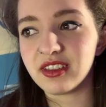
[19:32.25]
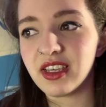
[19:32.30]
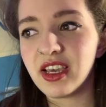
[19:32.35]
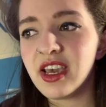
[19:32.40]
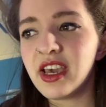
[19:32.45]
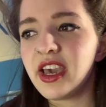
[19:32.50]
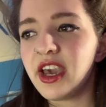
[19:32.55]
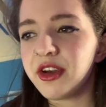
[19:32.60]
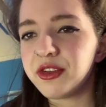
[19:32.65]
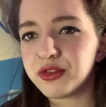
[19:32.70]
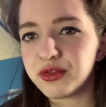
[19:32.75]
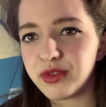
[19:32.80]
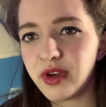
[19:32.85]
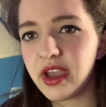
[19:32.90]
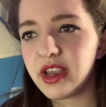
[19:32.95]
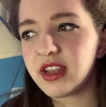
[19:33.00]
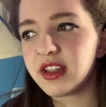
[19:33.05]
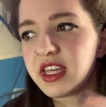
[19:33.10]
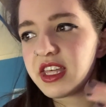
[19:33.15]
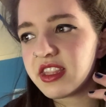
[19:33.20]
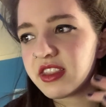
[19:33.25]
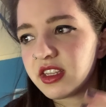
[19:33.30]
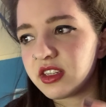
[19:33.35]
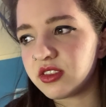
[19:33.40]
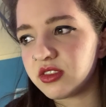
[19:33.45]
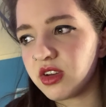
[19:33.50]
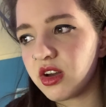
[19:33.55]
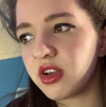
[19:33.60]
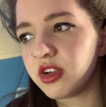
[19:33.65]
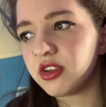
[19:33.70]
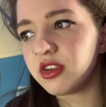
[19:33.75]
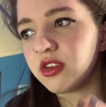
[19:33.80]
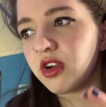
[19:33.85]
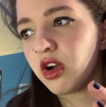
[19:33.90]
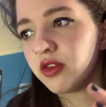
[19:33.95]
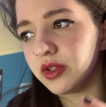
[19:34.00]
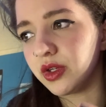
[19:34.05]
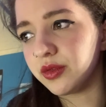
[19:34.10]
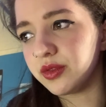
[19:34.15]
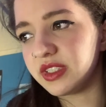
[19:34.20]
And finally, the daughter
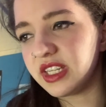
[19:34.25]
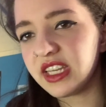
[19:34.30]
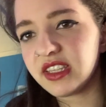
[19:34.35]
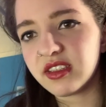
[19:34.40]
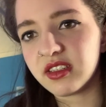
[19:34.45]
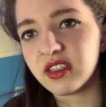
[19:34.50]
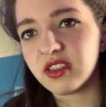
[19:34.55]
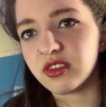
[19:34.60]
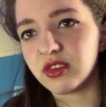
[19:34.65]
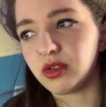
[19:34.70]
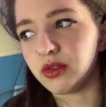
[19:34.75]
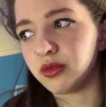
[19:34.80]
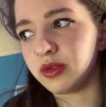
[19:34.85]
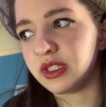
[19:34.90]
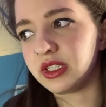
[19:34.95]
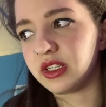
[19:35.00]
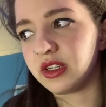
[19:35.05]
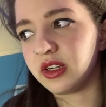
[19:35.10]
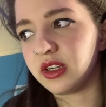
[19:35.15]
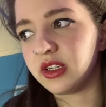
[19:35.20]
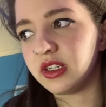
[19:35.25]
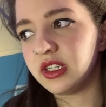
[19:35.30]
of Onestis Olvidar